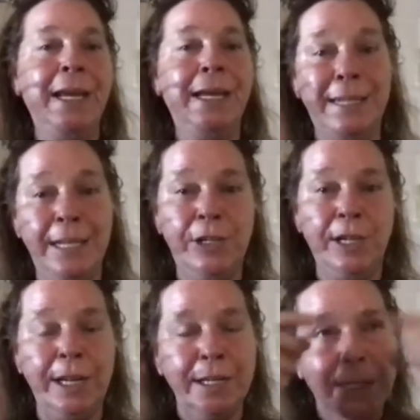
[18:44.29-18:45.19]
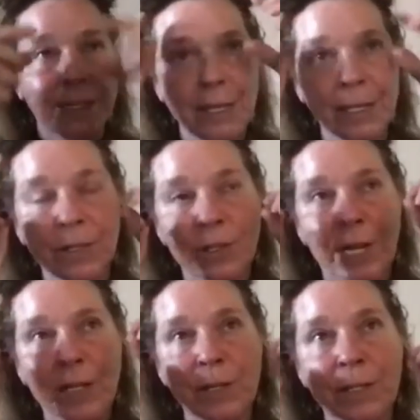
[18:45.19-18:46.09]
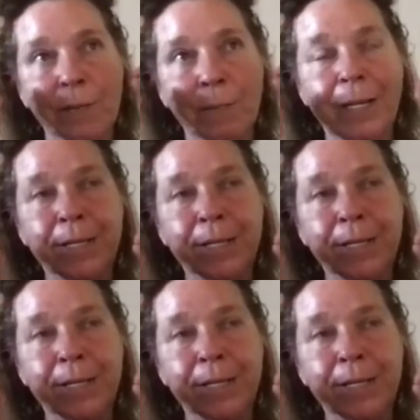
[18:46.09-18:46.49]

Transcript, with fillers: and teaching it and seeing the changes in my